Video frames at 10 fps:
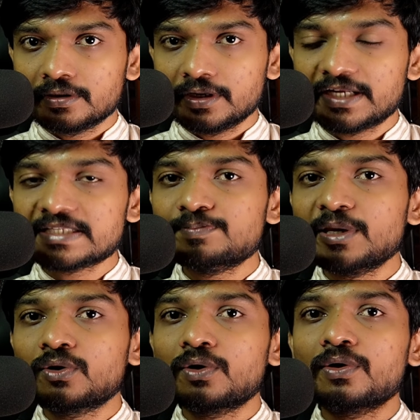It is
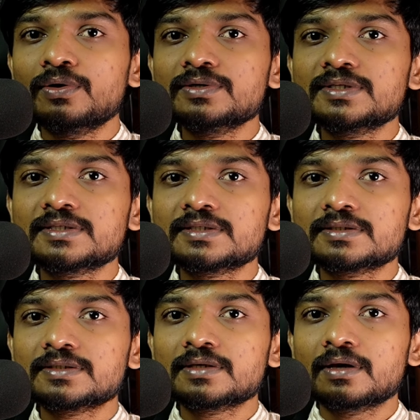
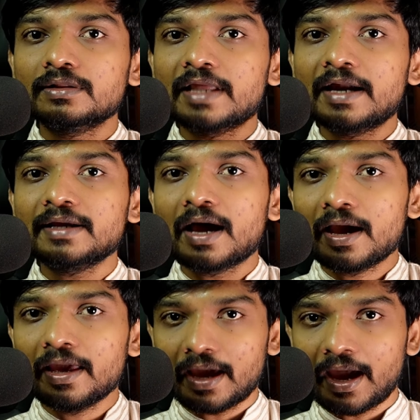because that I